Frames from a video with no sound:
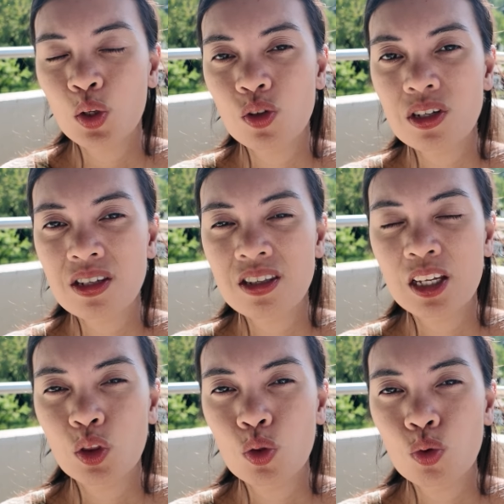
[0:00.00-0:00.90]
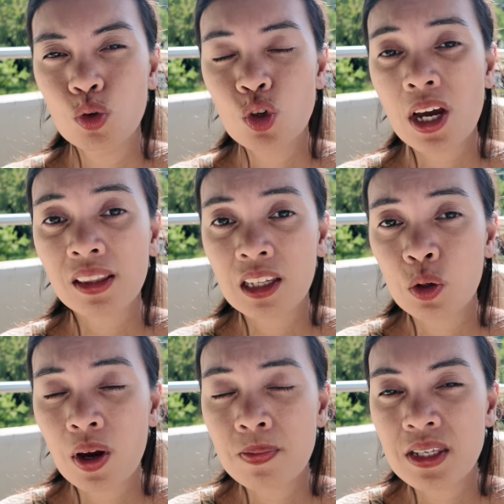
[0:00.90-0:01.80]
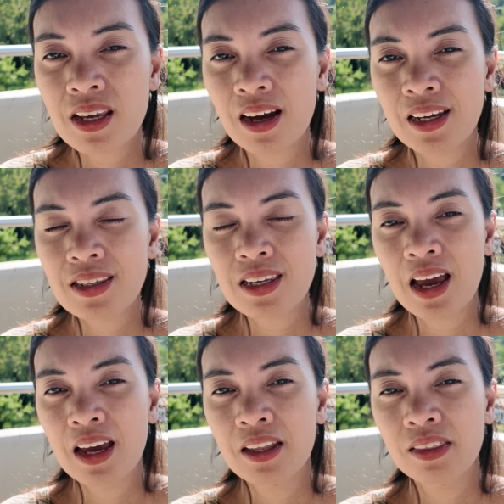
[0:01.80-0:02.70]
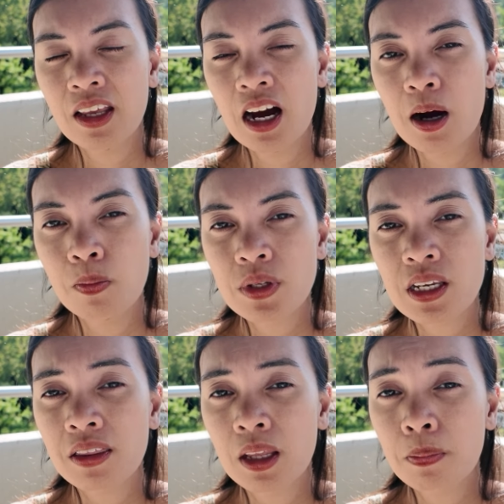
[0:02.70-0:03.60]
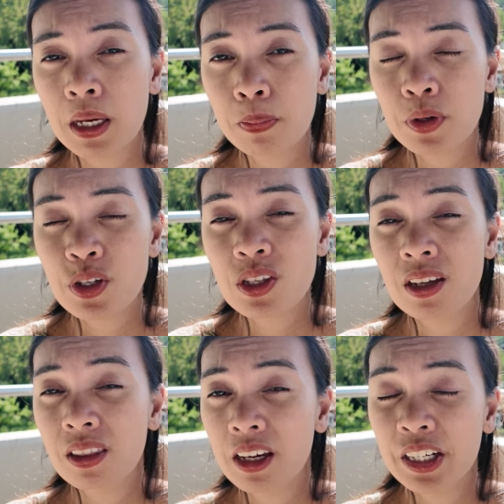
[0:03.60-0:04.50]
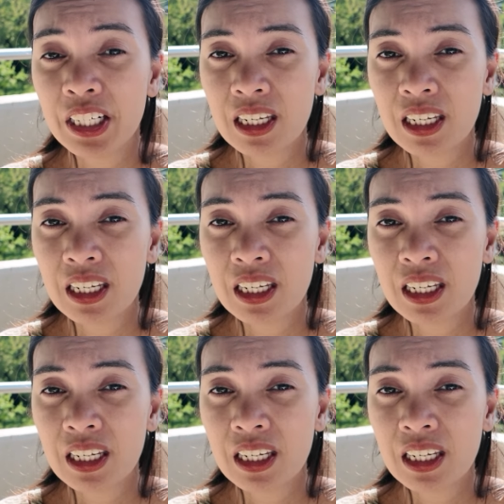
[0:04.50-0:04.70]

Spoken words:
You just need to check their websites and send the papers that they are